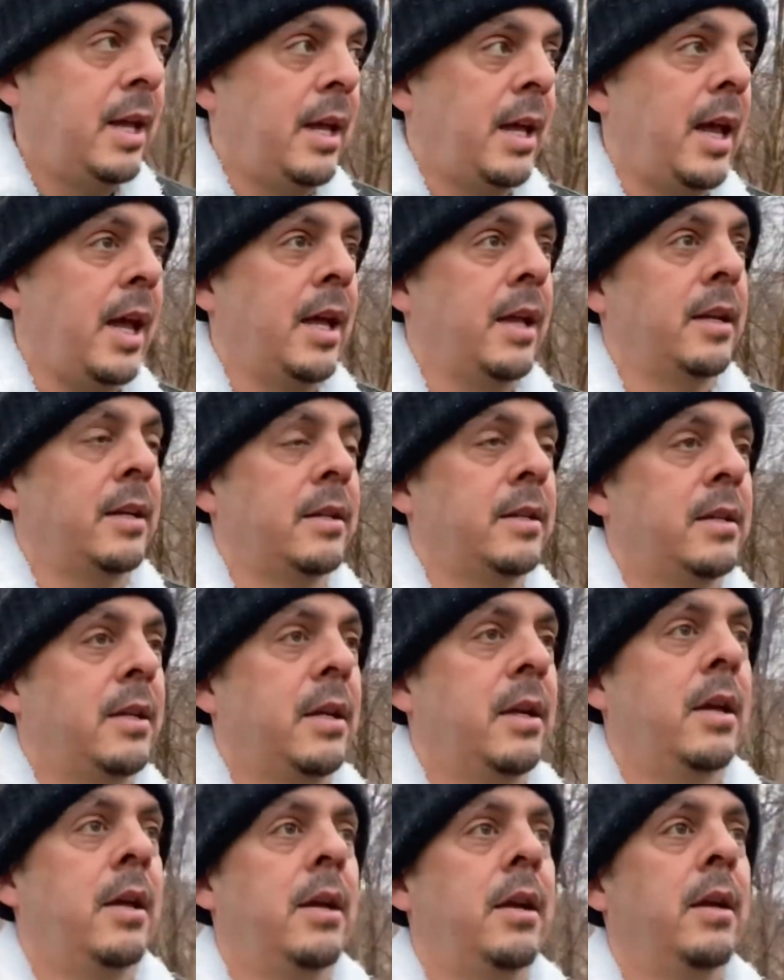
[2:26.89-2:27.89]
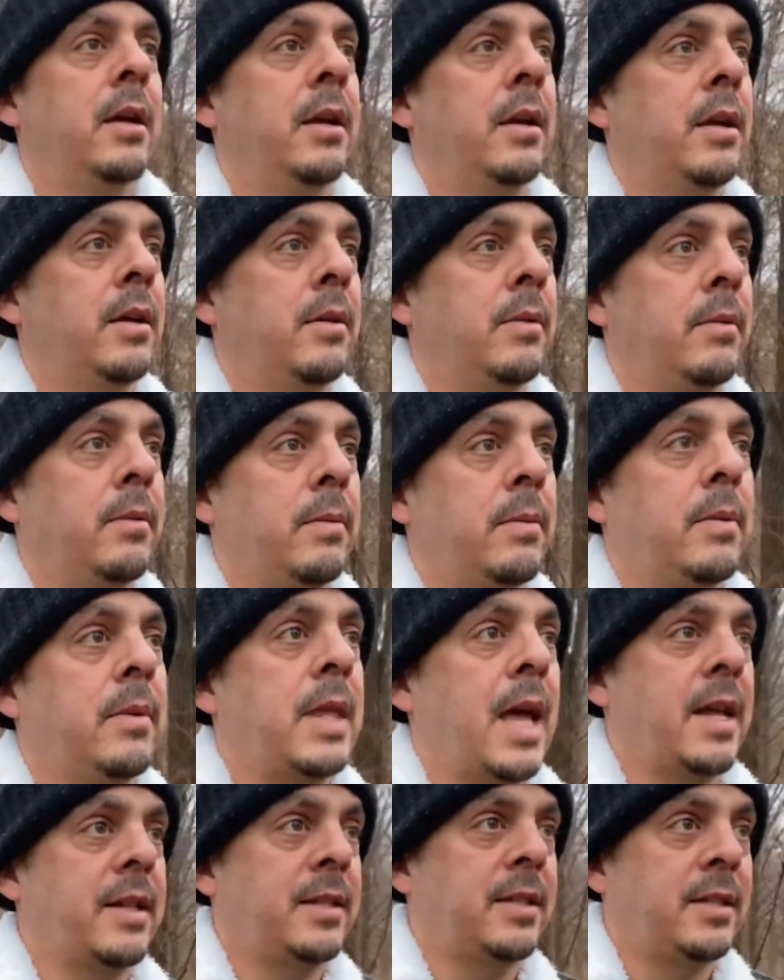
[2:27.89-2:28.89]
And
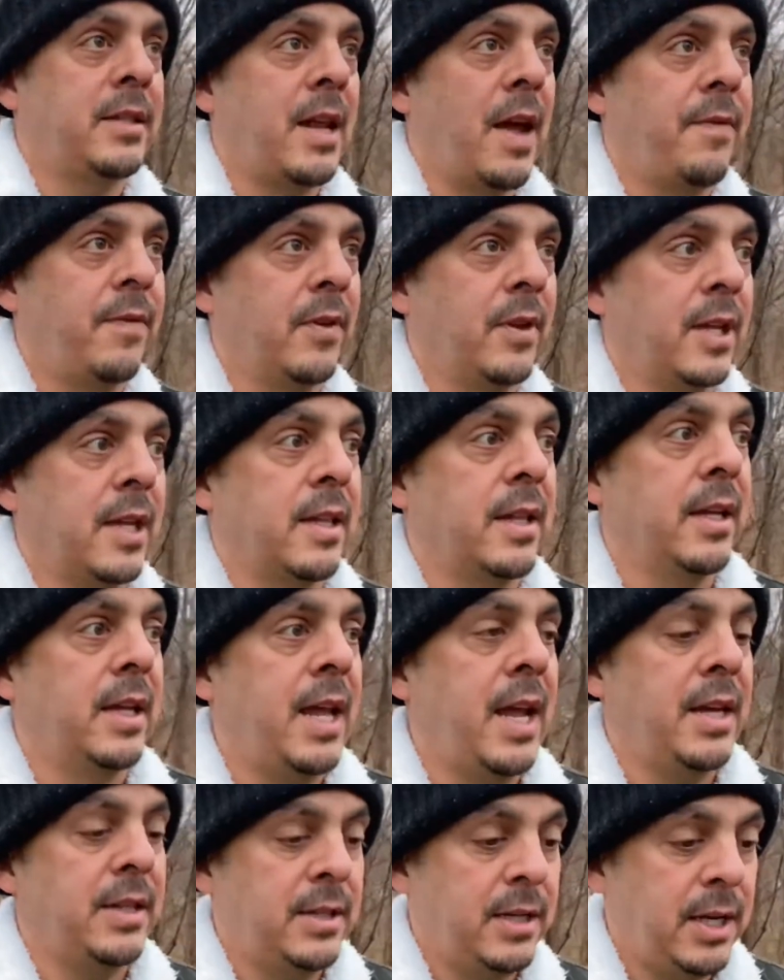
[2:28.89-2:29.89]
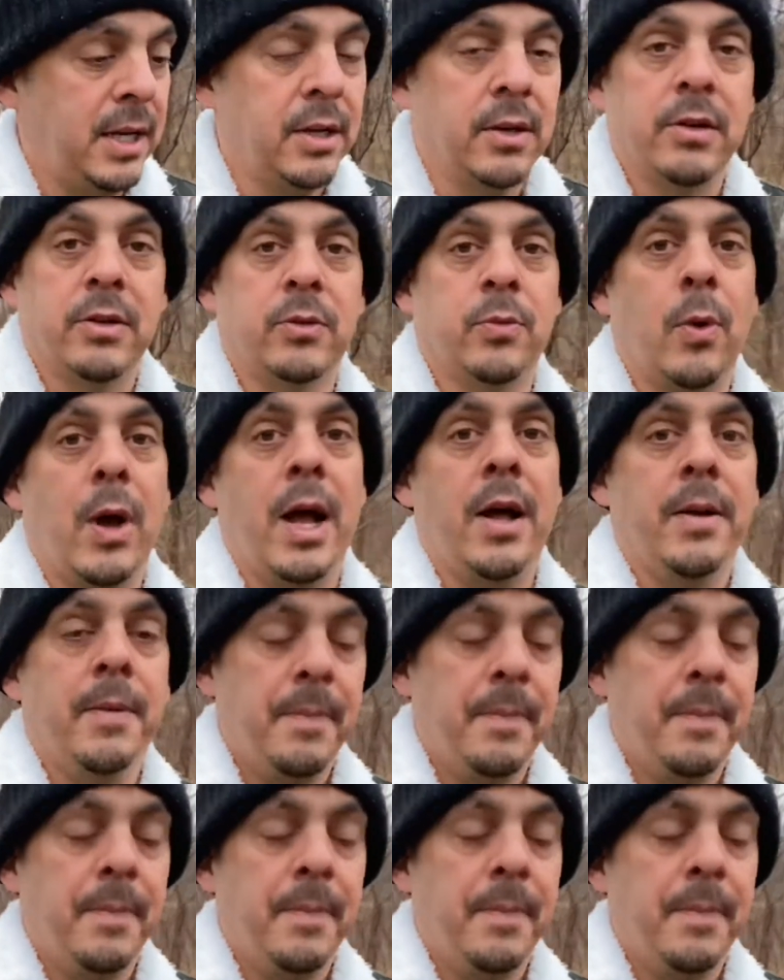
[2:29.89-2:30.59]
that's definitely the case here as well.